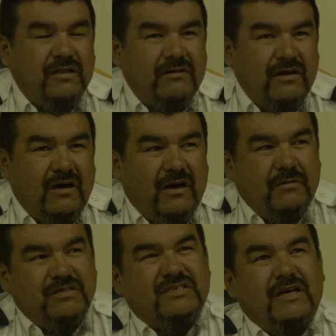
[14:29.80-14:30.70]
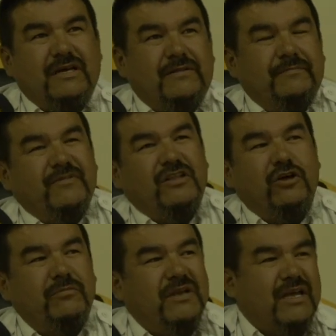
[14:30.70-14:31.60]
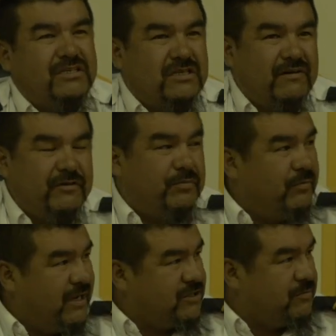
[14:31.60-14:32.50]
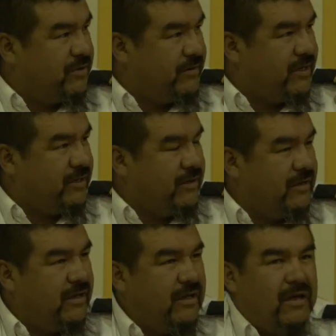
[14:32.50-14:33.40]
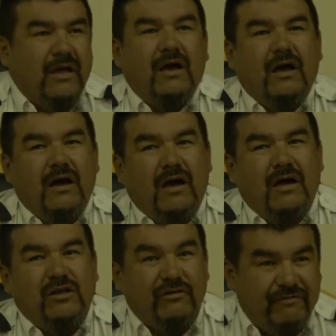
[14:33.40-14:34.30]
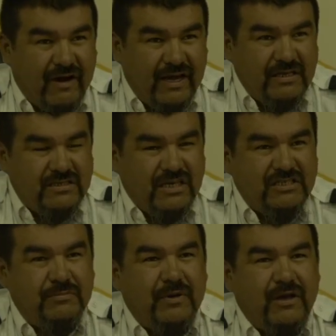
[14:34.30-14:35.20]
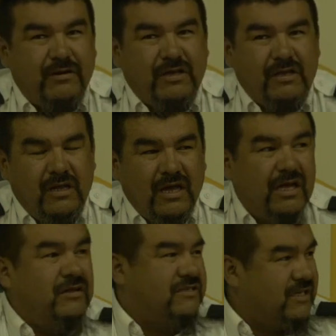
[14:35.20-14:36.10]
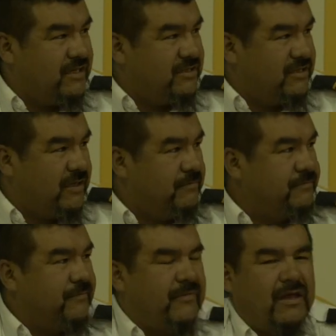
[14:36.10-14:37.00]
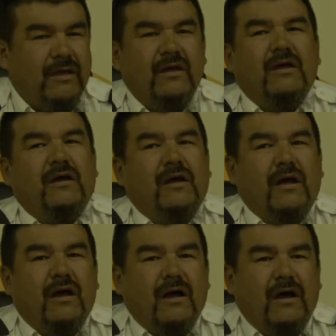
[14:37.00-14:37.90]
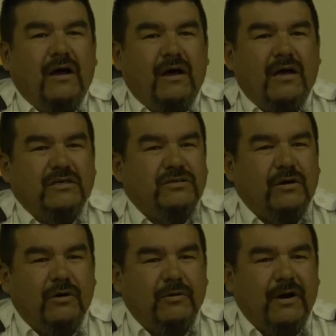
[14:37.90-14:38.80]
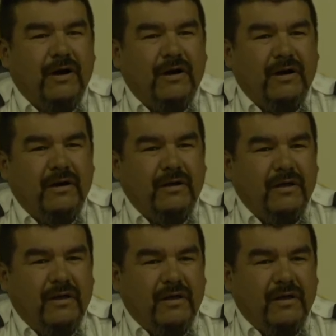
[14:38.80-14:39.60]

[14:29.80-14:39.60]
the, uh, I would say, the termination of your probation period, uh, your fines, as you and your sentencing. Uh, so uh,